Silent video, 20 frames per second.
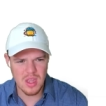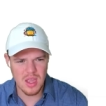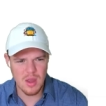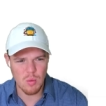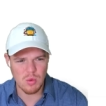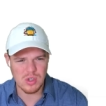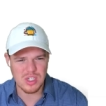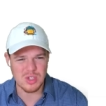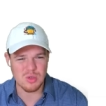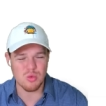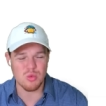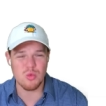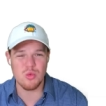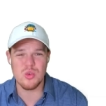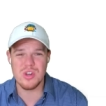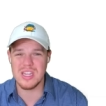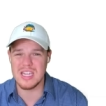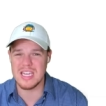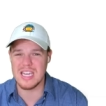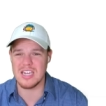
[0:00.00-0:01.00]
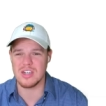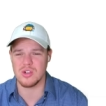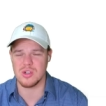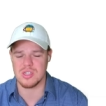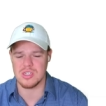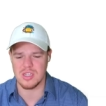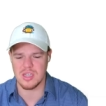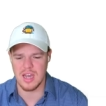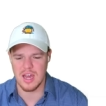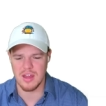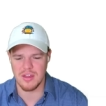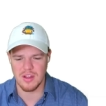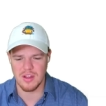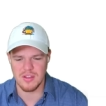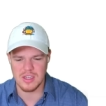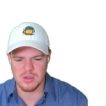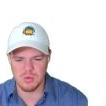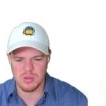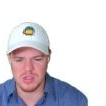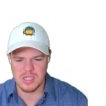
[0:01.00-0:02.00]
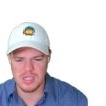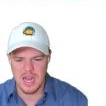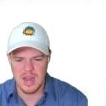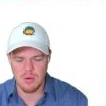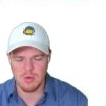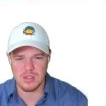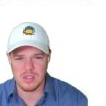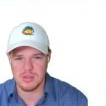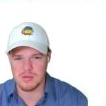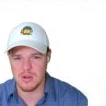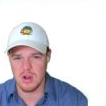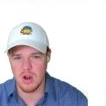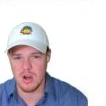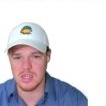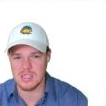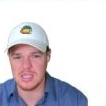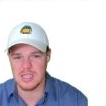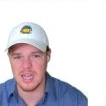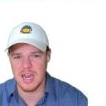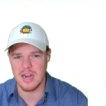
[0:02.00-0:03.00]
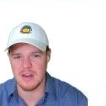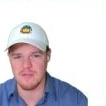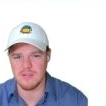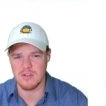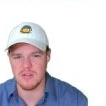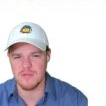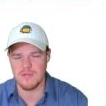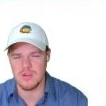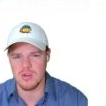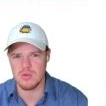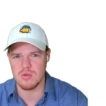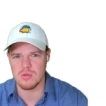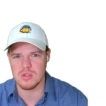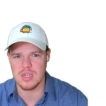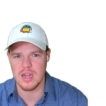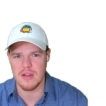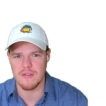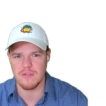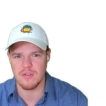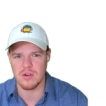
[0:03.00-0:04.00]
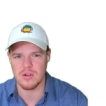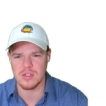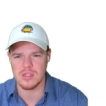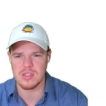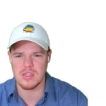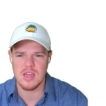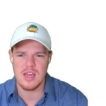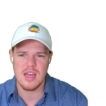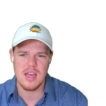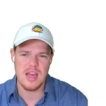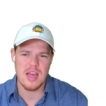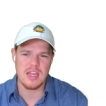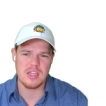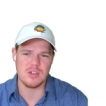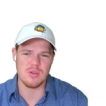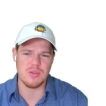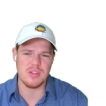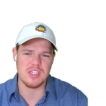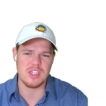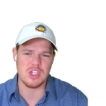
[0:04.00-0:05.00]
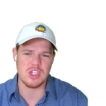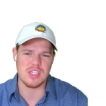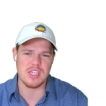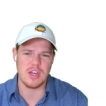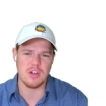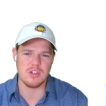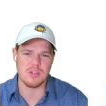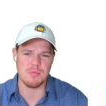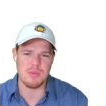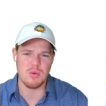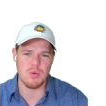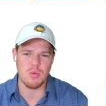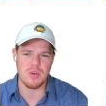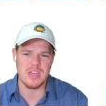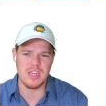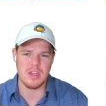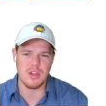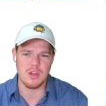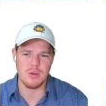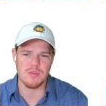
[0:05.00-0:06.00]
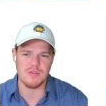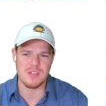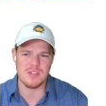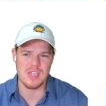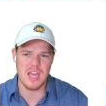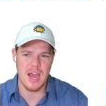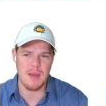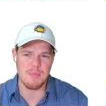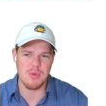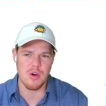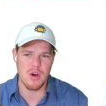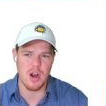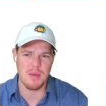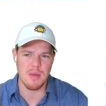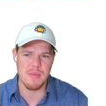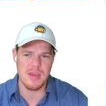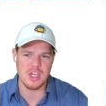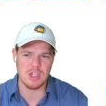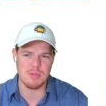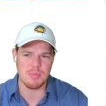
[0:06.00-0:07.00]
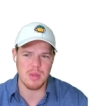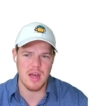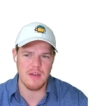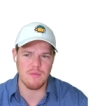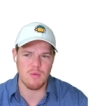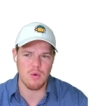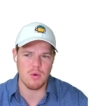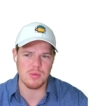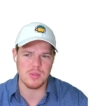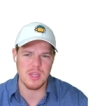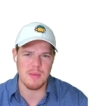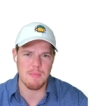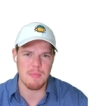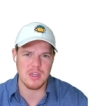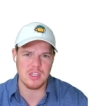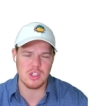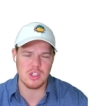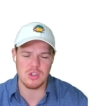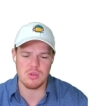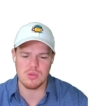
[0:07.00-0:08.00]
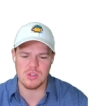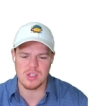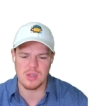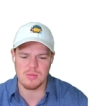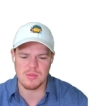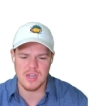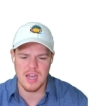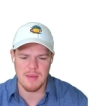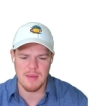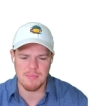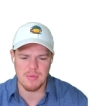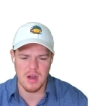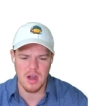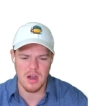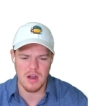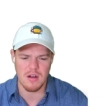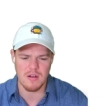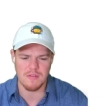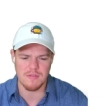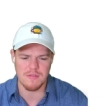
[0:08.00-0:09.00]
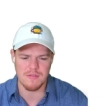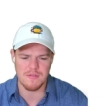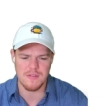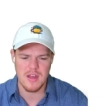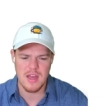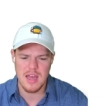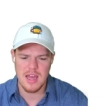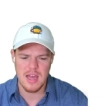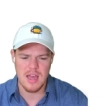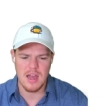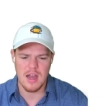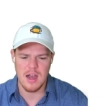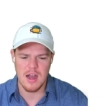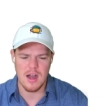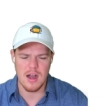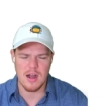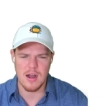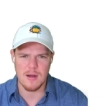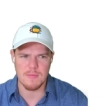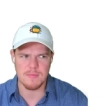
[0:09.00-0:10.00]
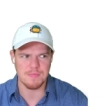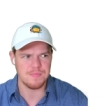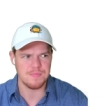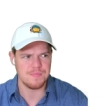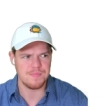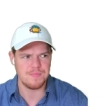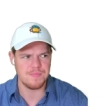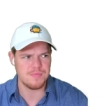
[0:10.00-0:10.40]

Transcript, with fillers: which is really interesting. I thought this was, I was honestly kind of confused at first. So this just tells me when dealing with Zapier and automation platforms, they must do some type of, um,